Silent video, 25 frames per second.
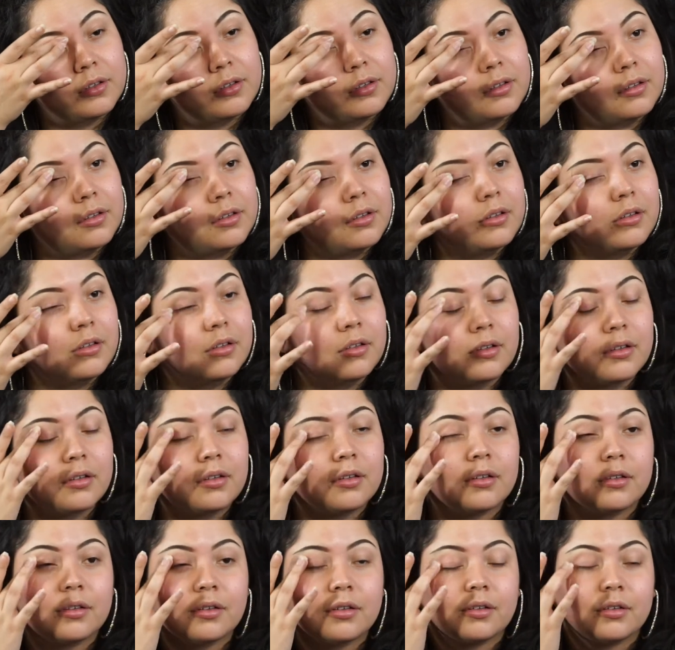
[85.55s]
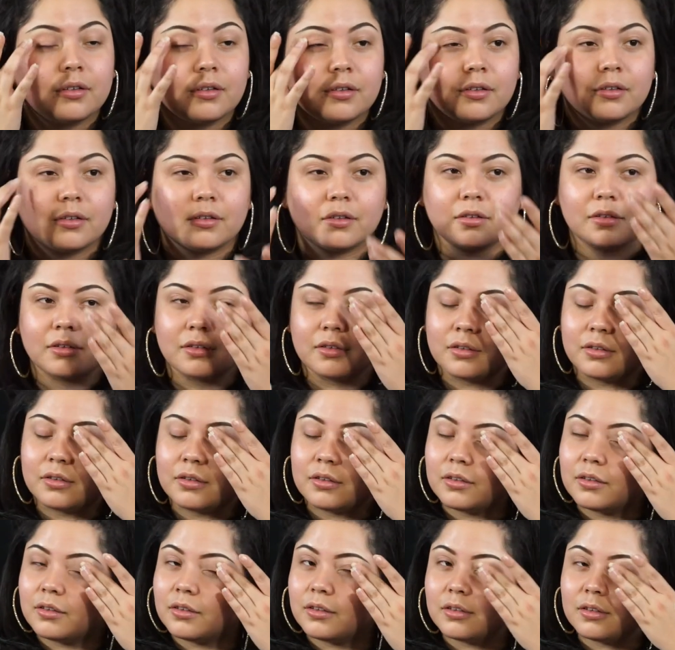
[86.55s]

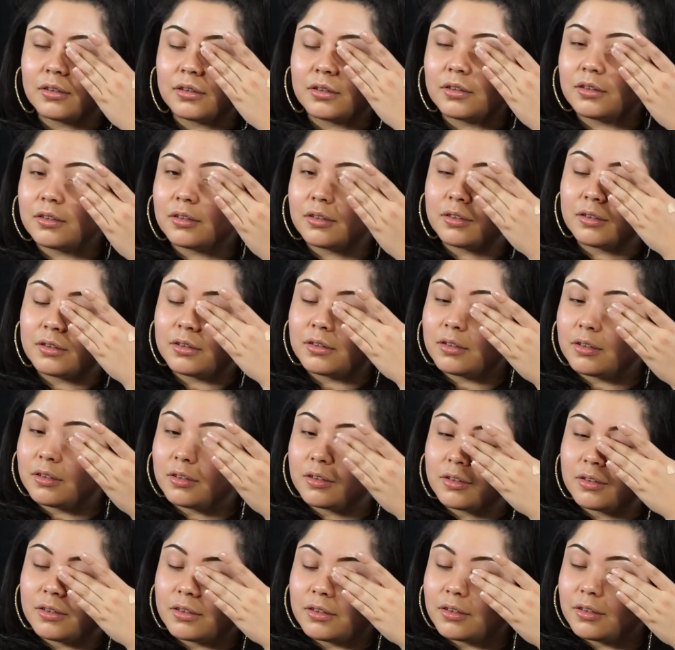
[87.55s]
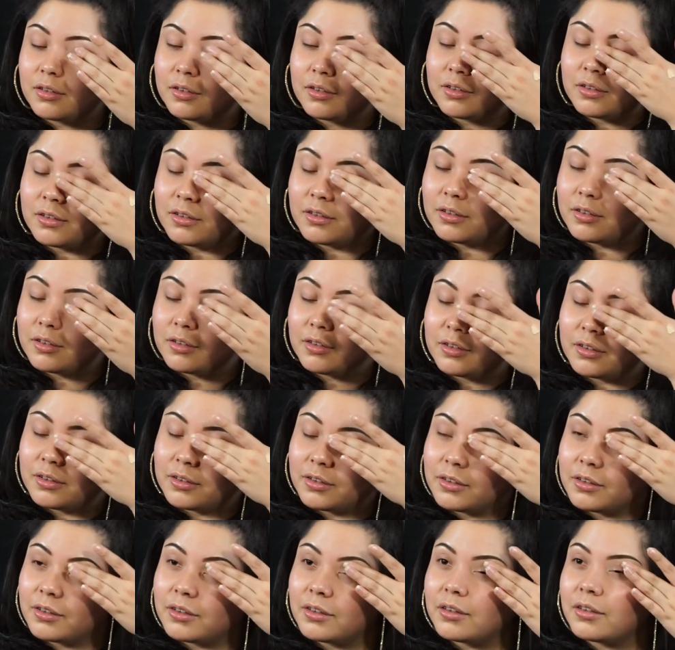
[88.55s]

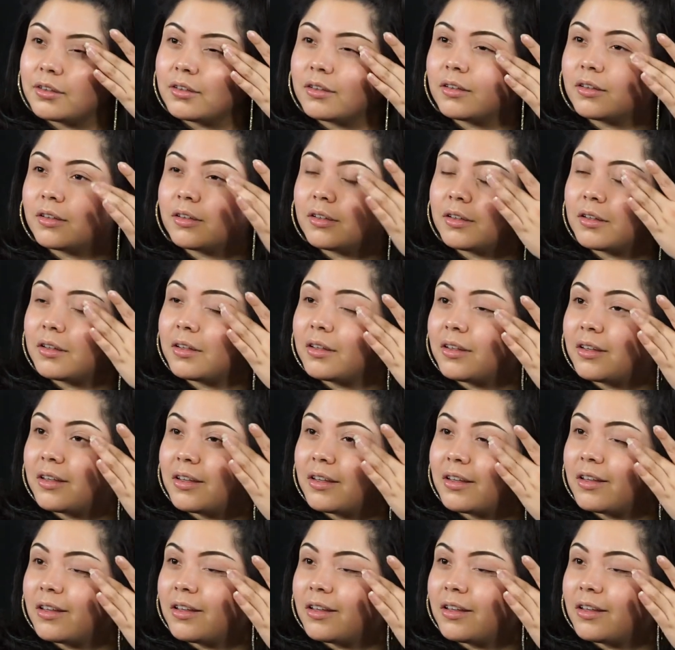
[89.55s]
Nothing is said.